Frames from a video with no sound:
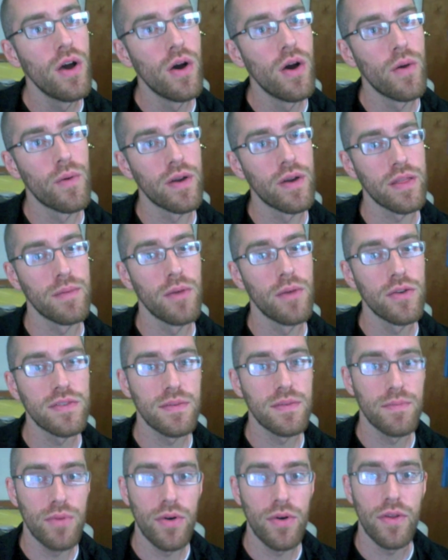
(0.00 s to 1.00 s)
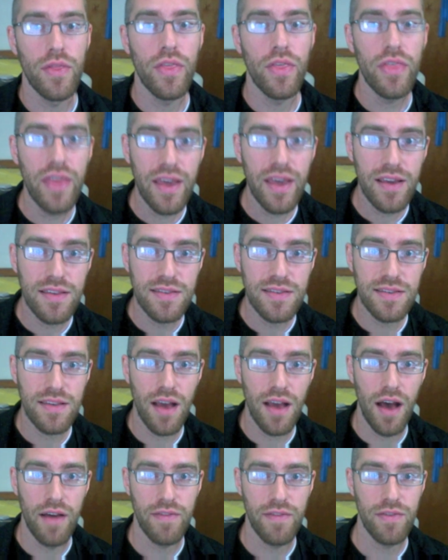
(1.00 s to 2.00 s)
one of the most important things
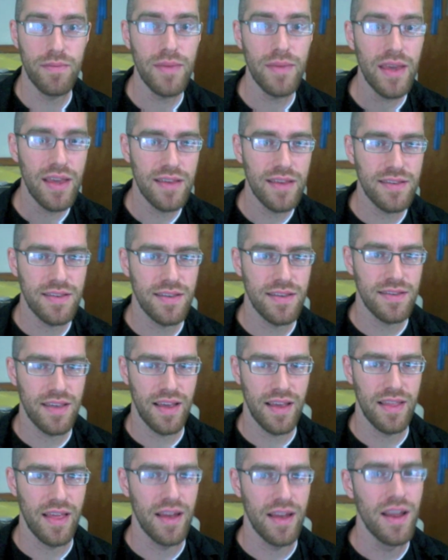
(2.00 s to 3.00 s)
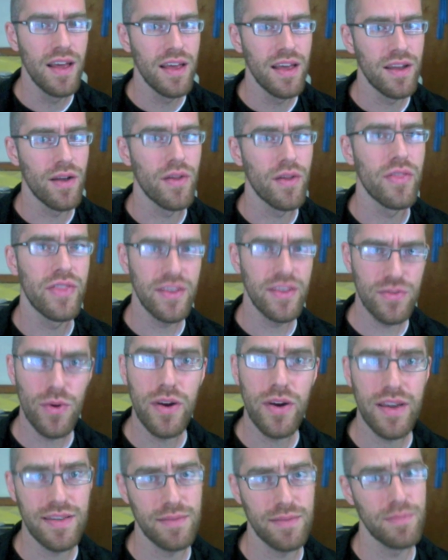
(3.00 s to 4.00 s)
for me is to say that, you know, this
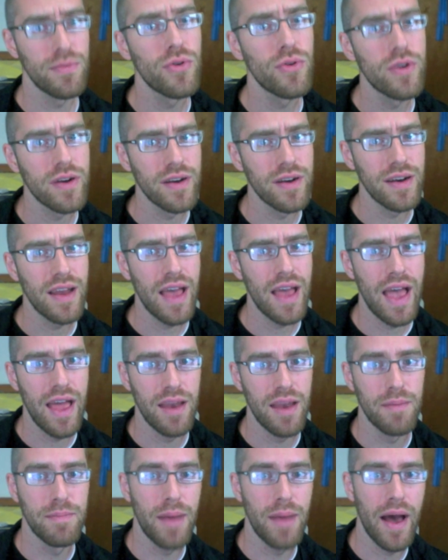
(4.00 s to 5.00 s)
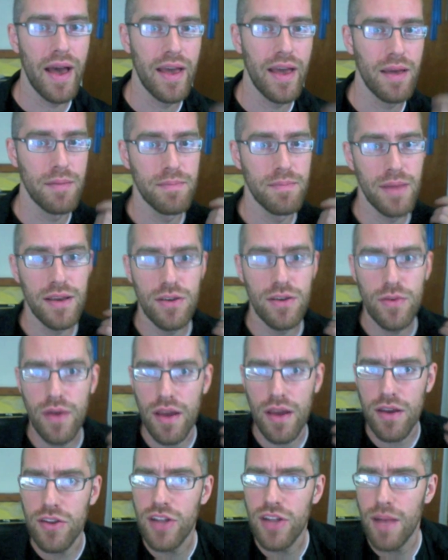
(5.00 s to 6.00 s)
work is important, and by doing
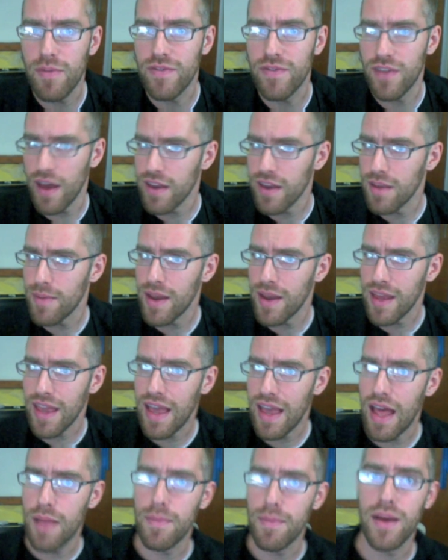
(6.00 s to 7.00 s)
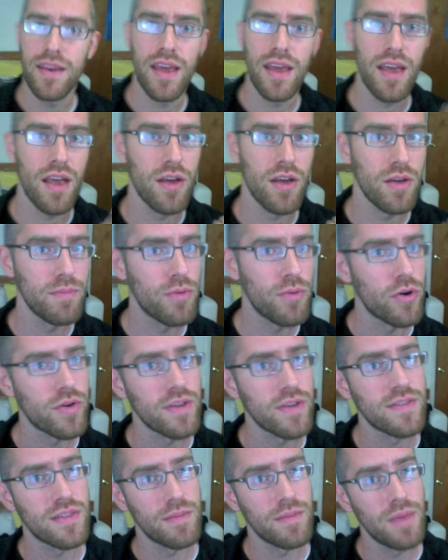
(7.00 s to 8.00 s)
a good job of documenting it and by taking good
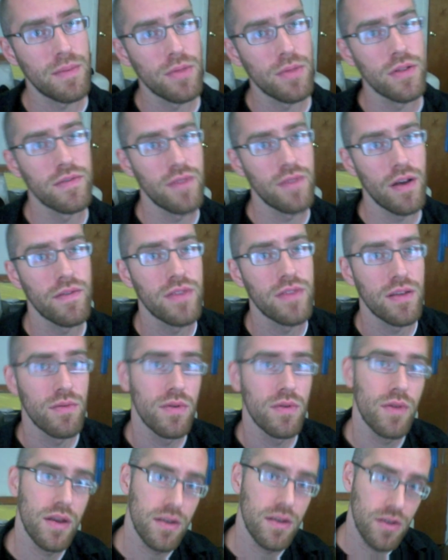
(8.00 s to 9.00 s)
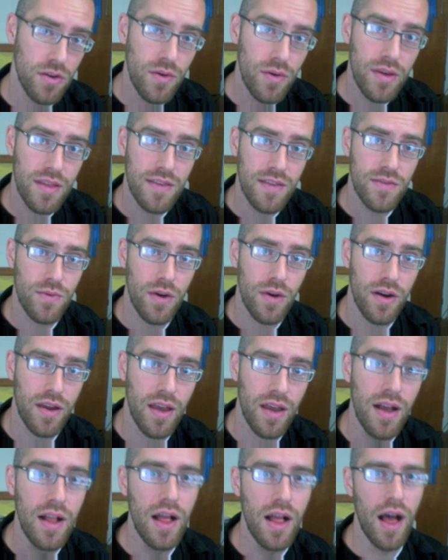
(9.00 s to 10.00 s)
portraits of the people involved in doing this work,
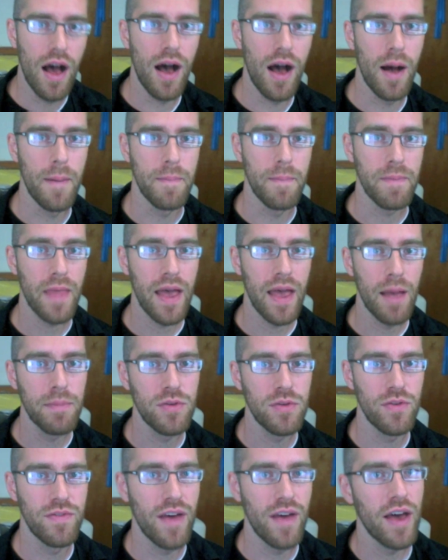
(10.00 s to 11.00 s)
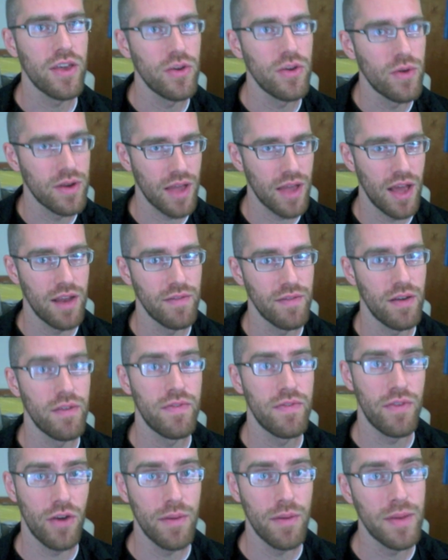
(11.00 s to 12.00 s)
I help to value and kind of
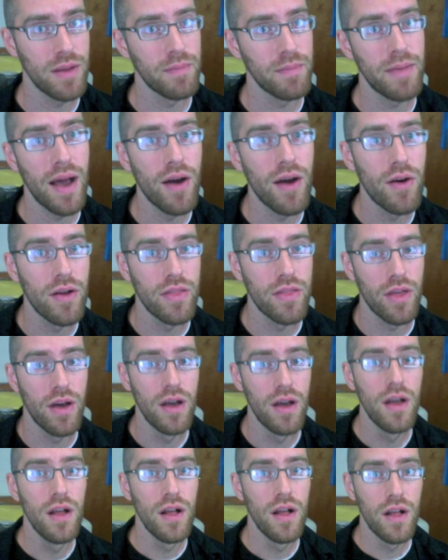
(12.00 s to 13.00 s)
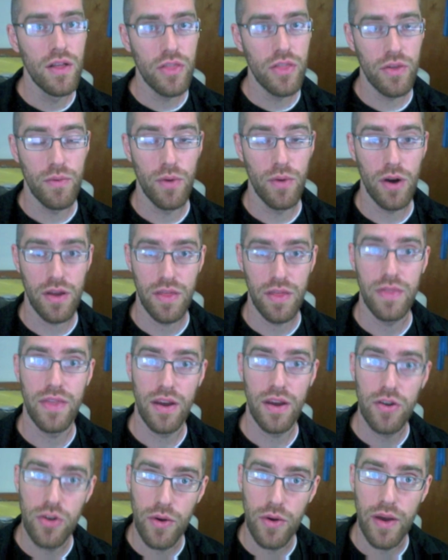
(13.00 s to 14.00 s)
affirm and empower the work that
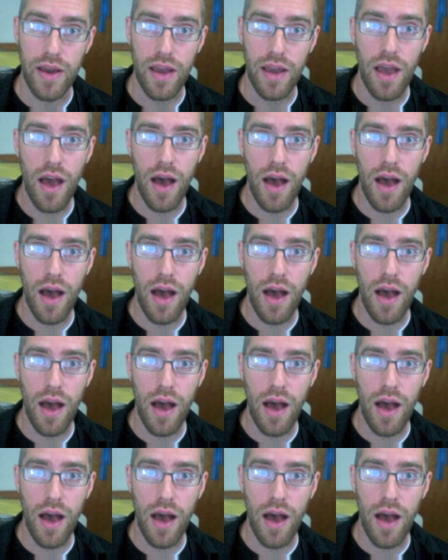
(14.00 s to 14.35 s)
they're doing.